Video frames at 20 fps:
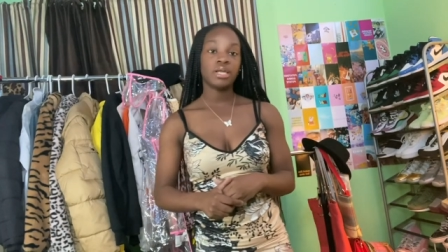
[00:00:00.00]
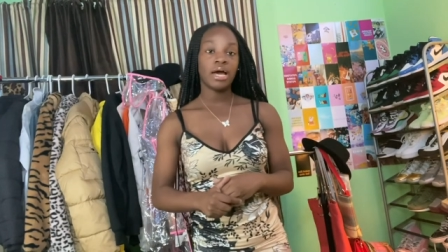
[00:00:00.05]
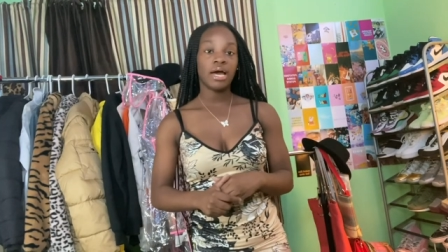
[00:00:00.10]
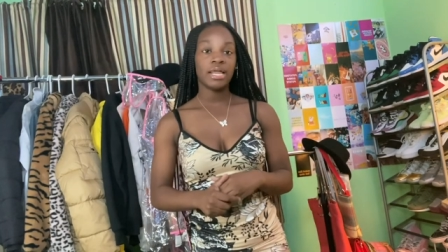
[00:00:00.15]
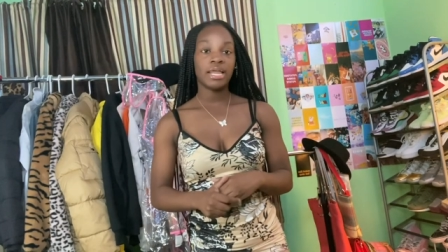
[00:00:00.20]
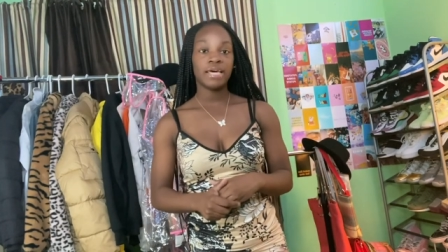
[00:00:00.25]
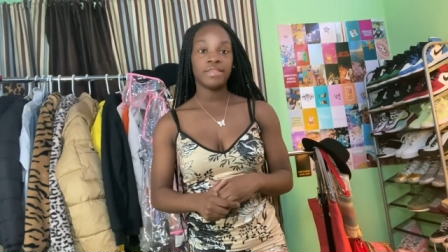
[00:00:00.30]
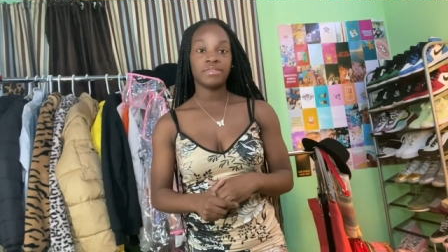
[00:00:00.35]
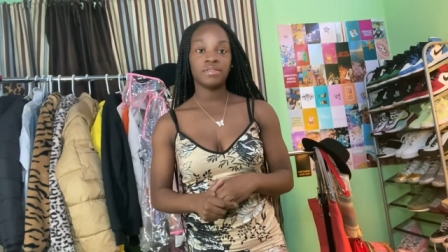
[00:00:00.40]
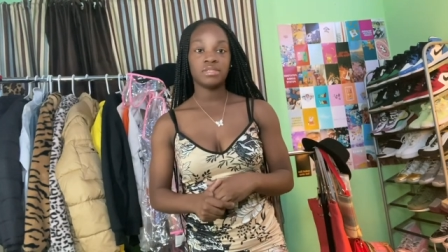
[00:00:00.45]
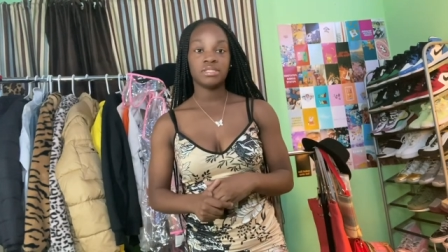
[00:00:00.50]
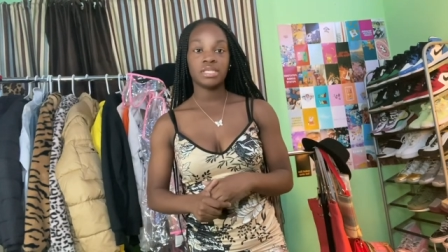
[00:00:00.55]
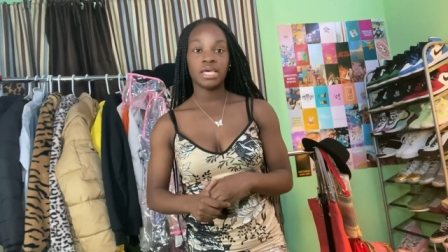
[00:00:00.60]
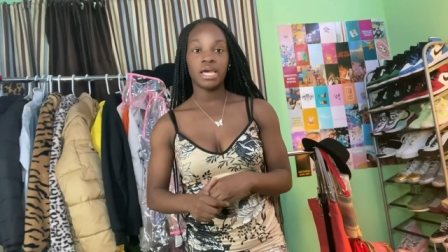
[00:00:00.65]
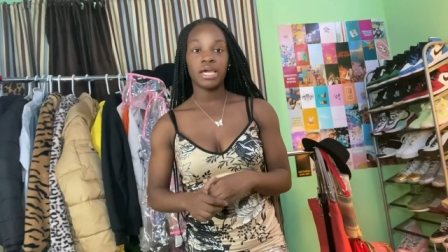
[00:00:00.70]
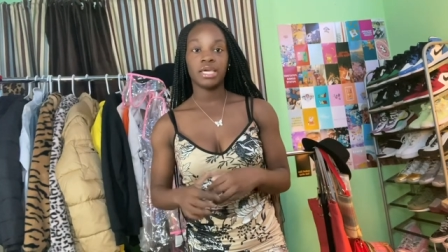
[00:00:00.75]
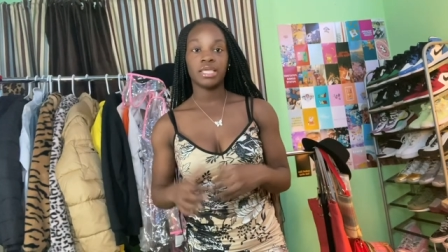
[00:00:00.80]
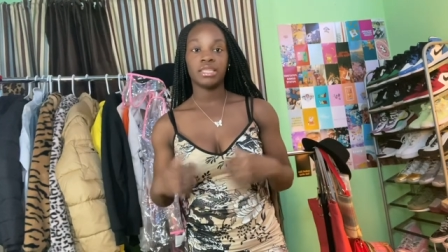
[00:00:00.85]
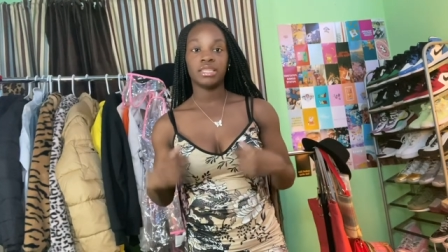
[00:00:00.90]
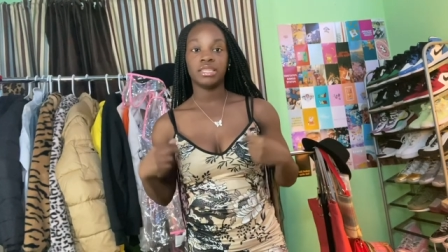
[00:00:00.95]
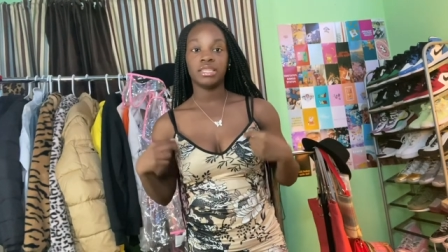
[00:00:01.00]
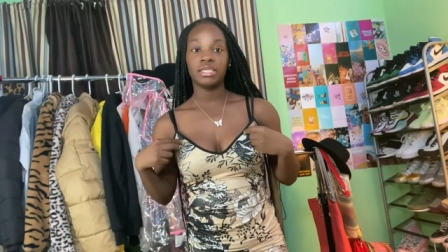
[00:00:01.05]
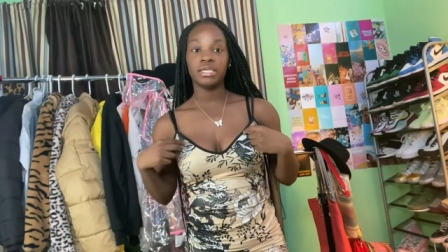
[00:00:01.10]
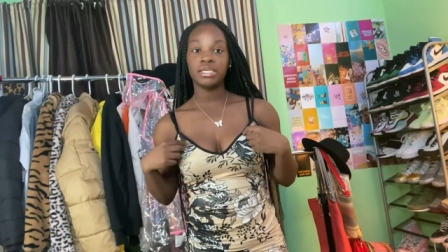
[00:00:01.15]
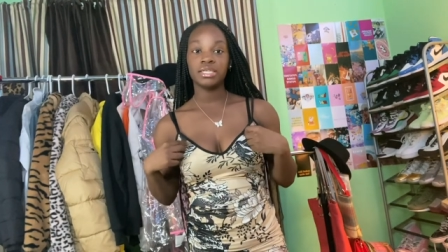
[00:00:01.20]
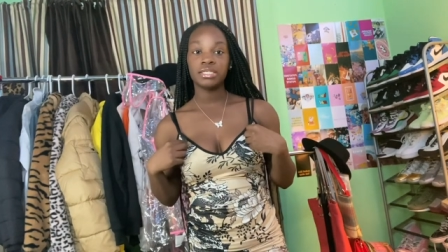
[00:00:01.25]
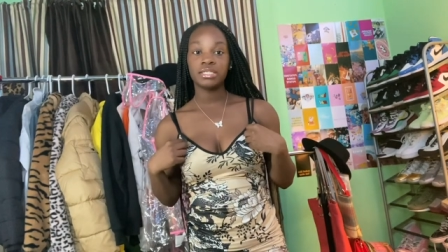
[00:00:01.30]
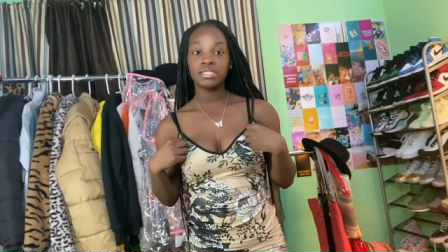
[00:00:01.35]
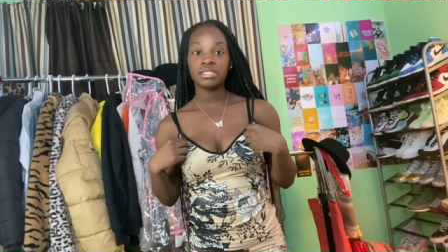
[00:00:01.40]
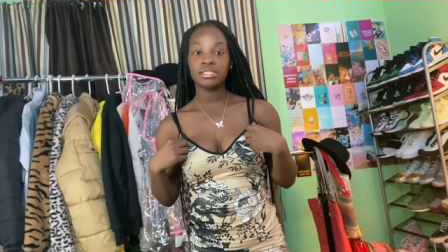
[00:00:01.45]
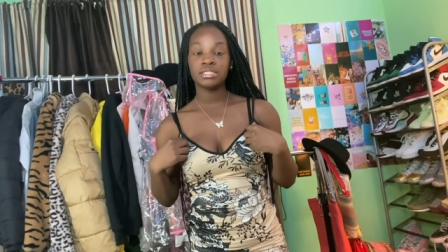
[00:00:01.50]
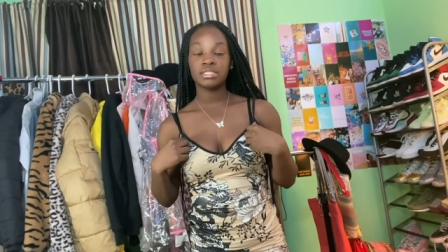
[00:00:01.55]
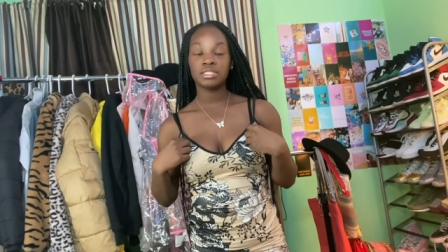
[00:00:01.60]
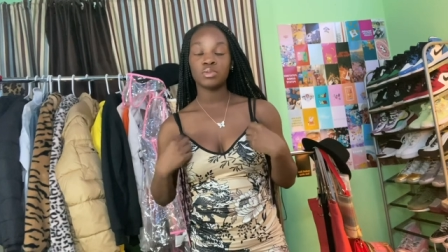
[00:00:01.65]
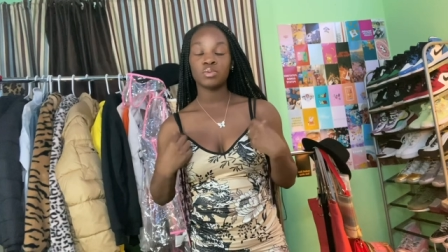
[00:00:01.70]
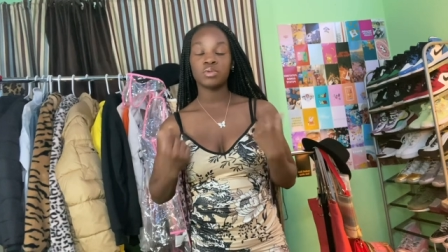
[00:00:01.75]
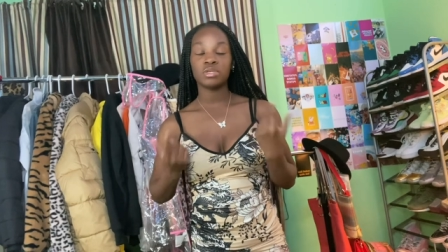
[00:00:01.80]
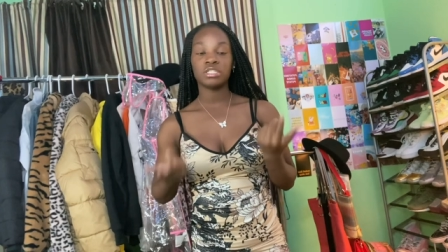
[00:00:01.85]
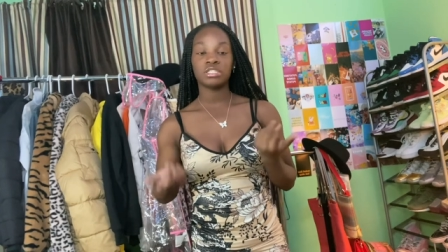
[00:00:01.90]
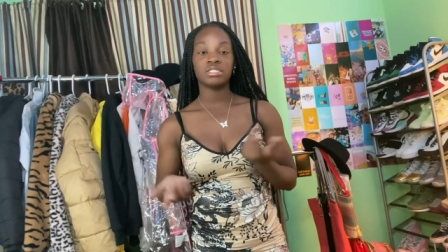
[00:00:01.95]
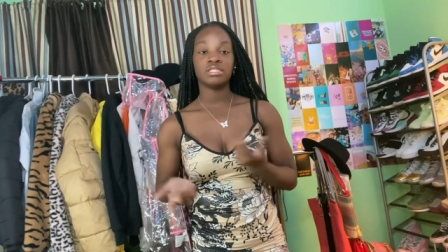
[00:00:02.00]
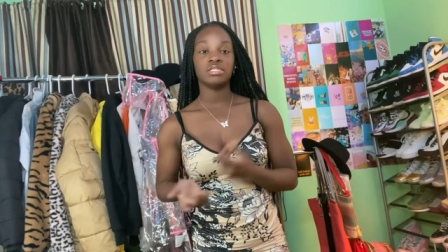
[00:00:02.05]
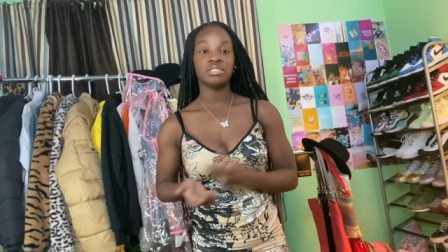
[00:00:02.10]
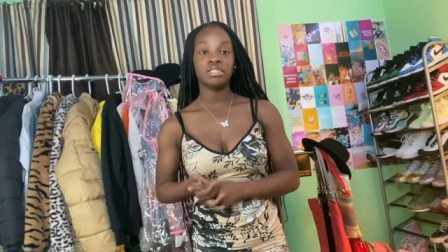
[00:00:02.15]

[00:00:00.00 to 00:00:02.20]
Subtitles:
I have to say this was